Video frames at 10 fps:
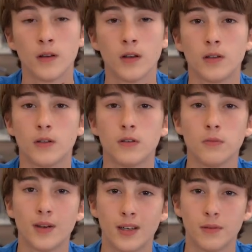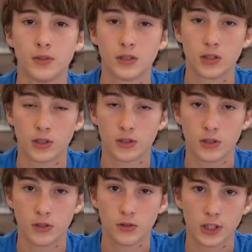Hello, my name is Josh
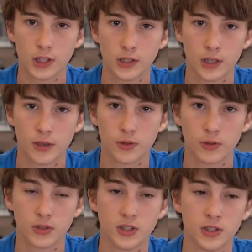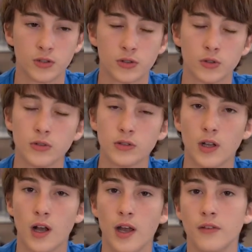Kanuchak. I am 13 years old.
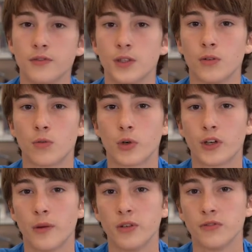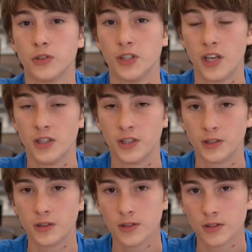I have done origami for 10
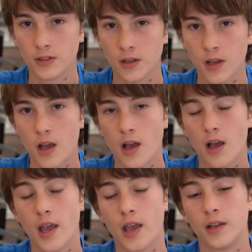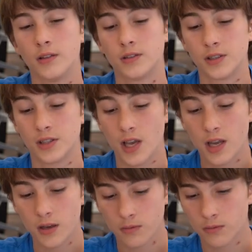years, and
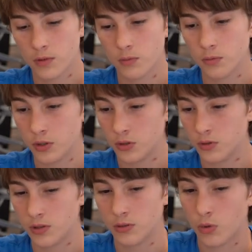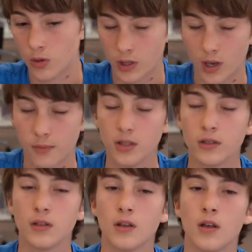today we will be doing some origami.
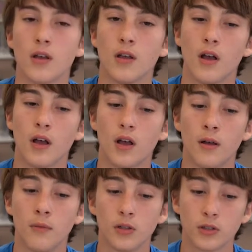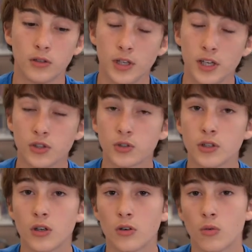A little history
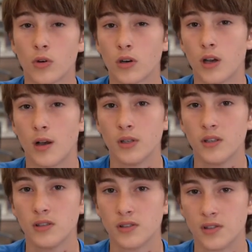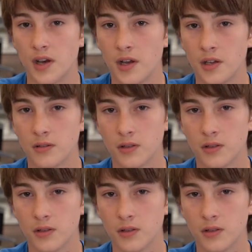on origami is that